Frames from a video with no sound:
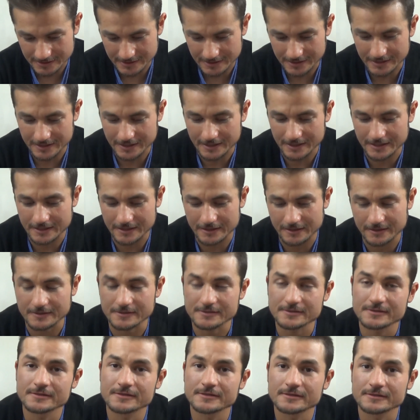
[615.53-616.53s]
I
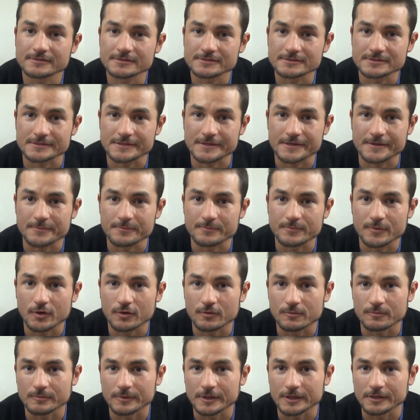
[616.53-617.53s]
had some
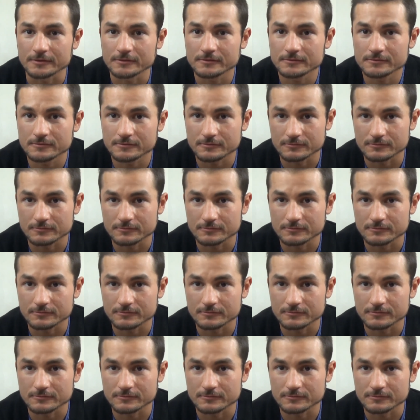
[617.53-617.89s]
oatmeal,